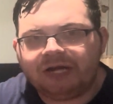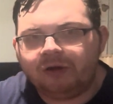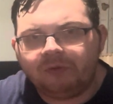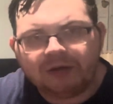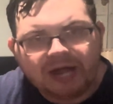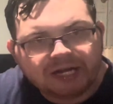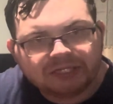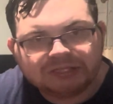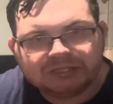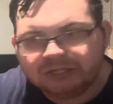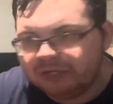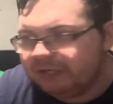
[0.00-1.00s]
Code
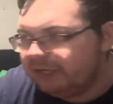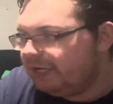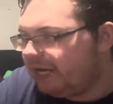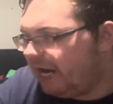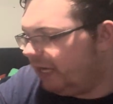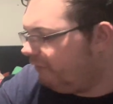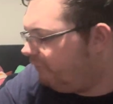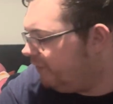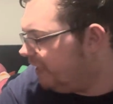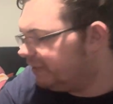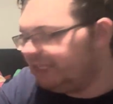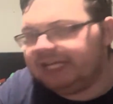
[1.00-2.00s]
X, anything
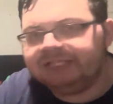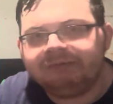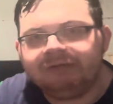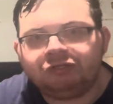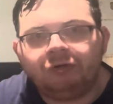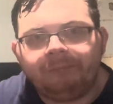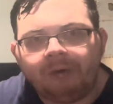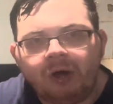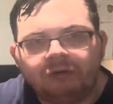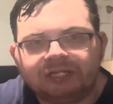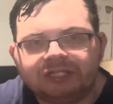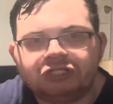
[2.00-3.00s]
that's asymmetrical
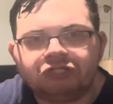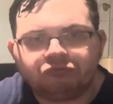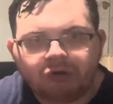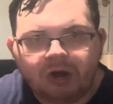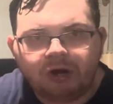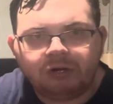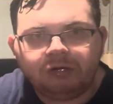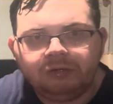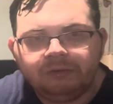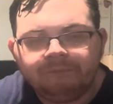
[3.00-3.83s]
ball that's strong,